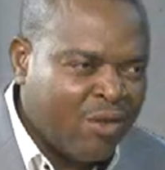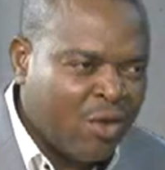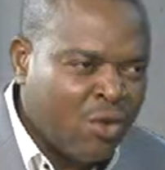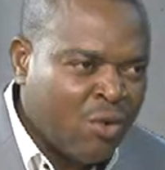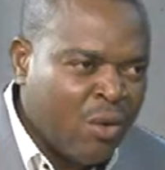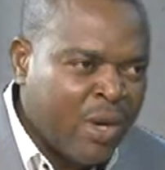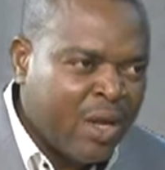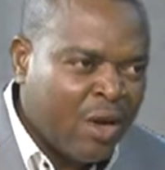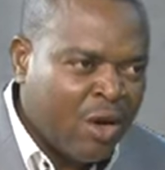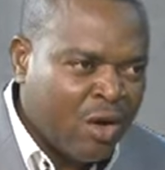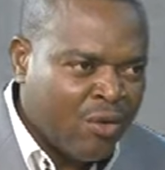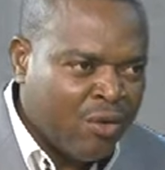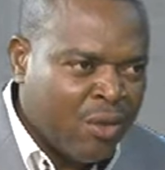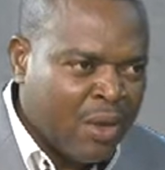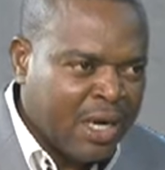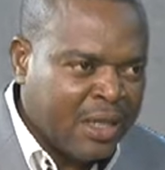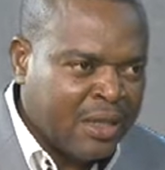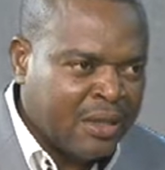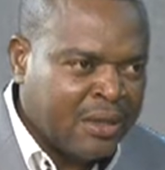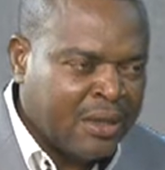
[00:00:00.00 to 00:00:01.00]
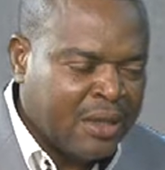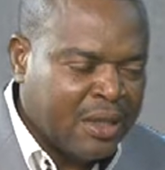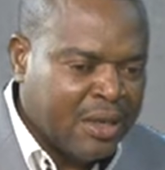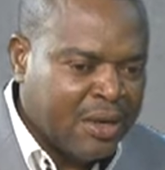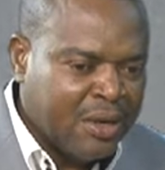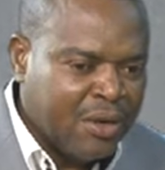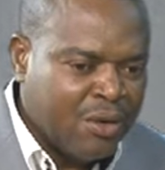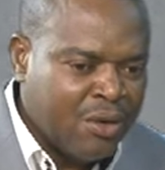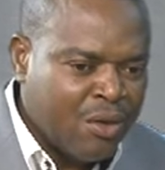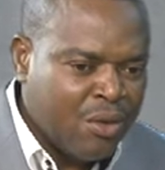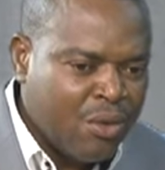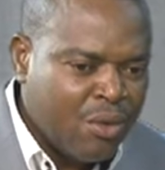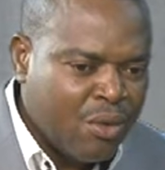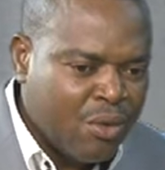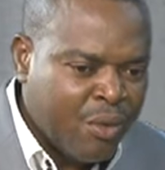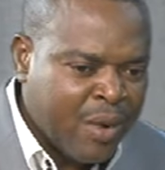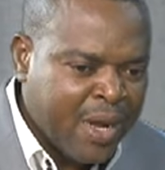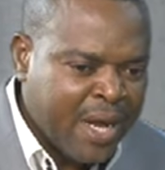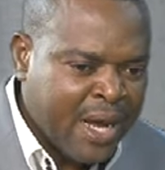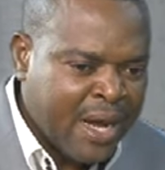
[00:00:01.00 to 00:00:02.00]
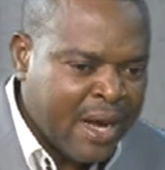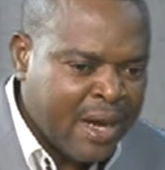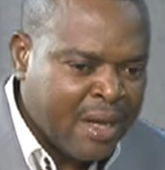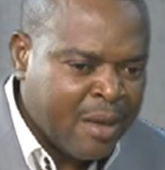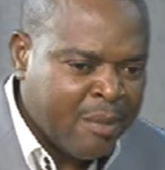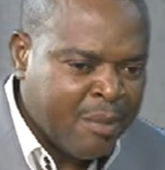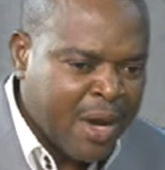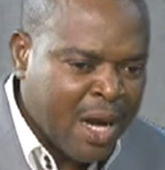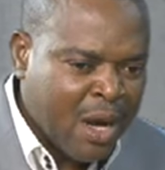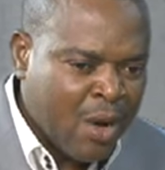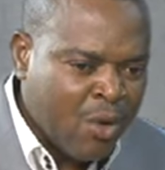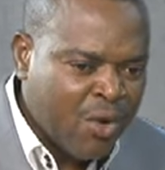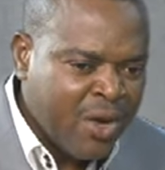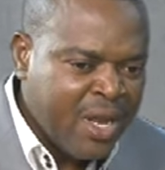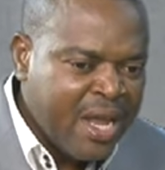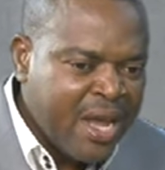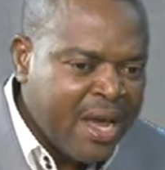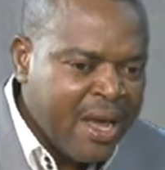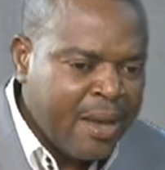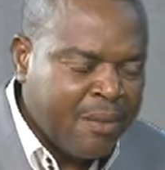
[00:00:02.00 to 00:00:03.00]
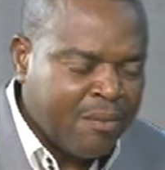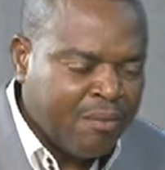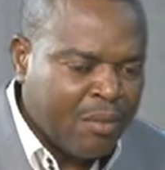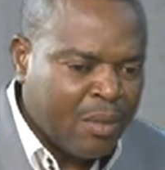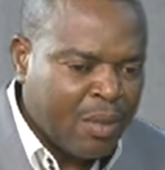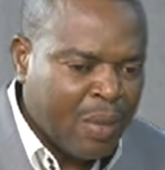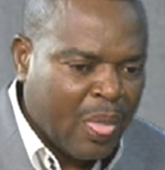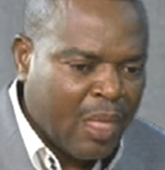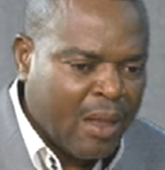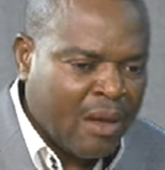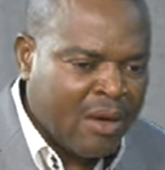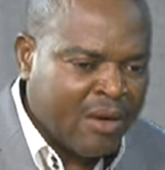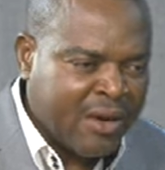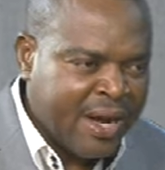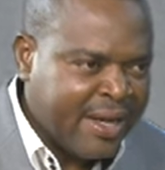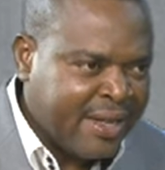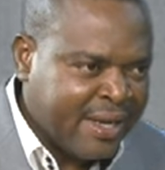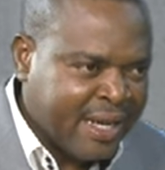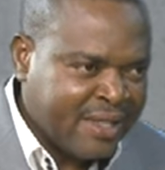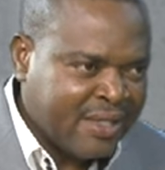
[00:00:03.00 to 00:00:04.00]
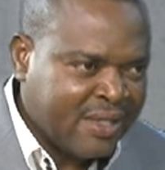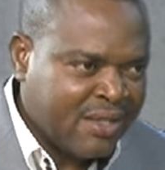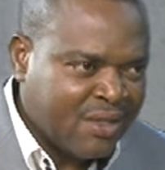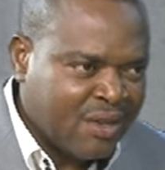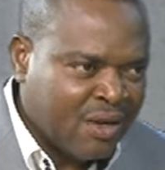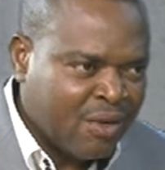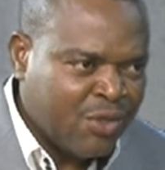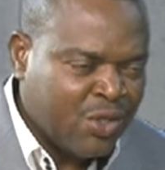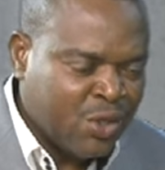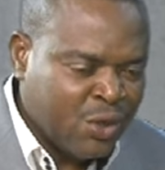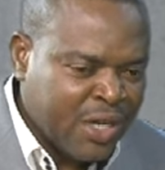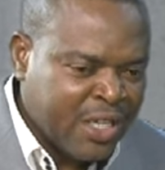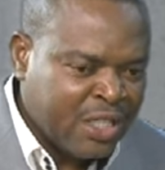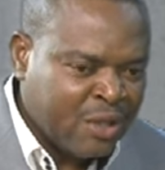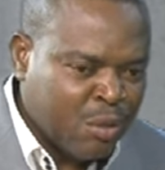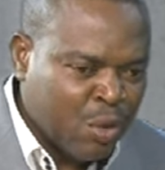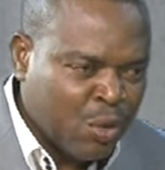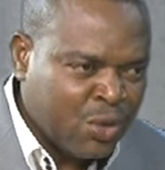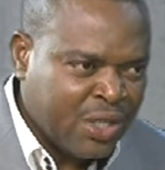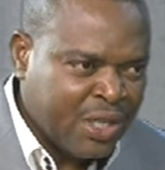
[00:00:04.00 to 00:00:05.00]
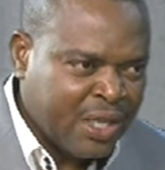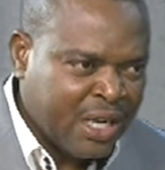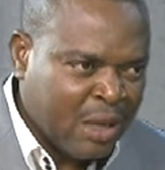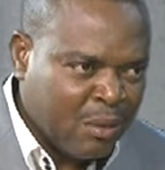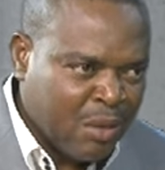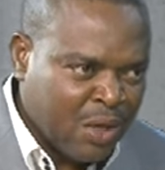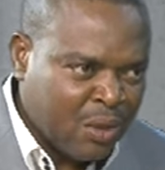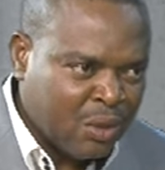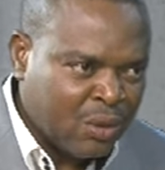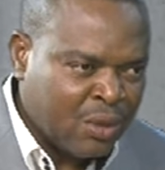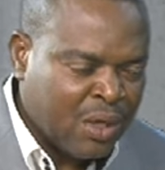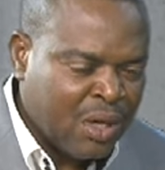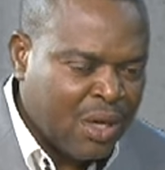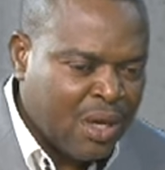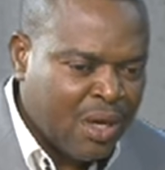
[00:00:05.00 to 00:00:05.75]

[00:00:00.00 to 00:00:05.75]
to do a lot of work. You know, we are the pioneer uh, writers of children's books in Cameroon.